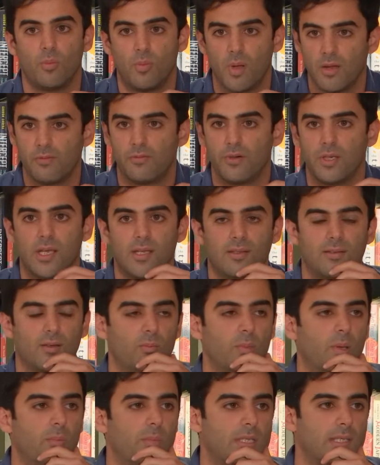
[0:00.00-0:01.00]
from every
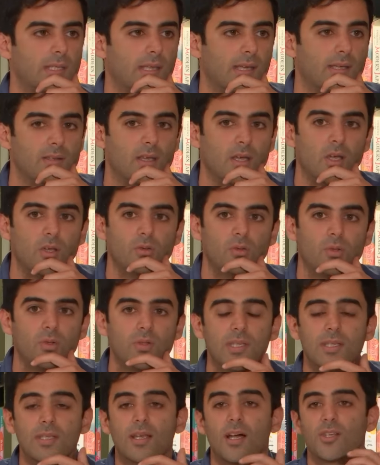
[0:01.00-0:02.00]
NATO member state
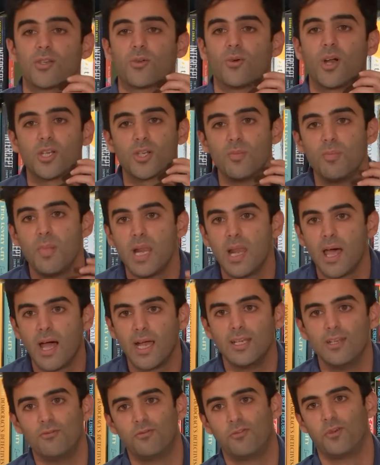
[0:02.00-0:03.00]
to discuss Russian
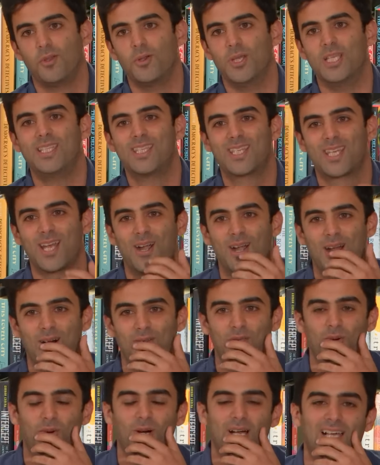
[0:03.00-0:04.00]
malign influence
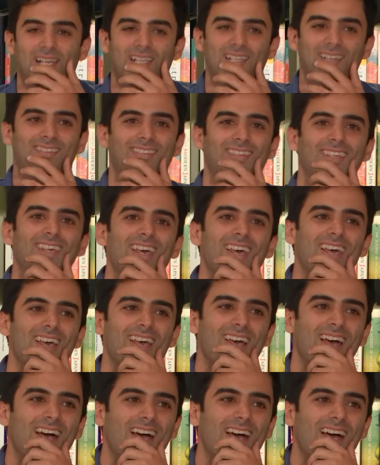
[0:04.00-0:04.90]
around the world.